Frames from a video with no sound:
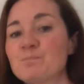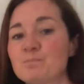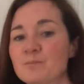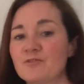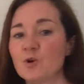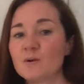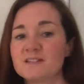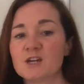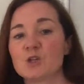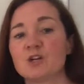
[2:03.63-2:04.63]
before we
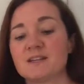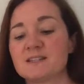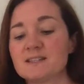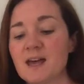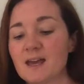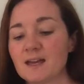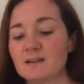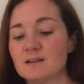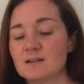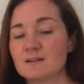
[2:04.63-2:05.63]
take a look
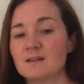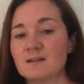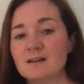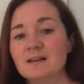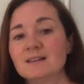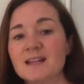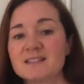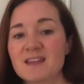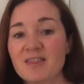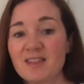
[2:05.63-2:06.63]
inside,
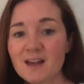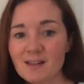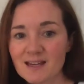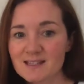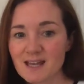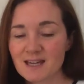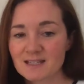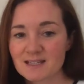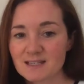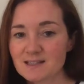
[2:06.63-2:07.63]
let's think like
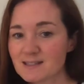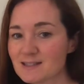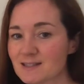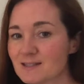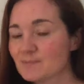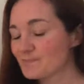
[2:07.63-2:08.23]
scientists.